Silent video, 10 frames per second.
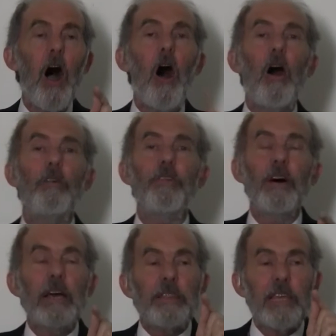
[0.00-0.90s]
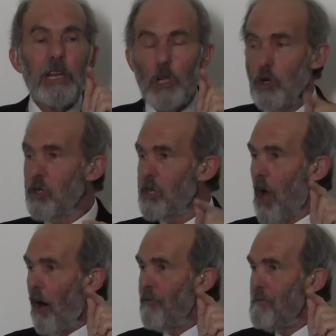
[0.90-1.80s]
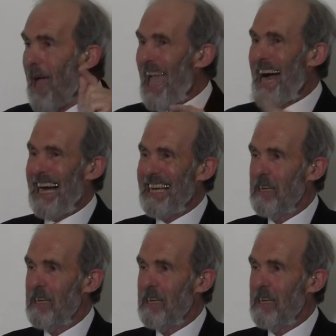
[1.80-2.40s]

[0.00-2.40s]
of the illusion of Maya.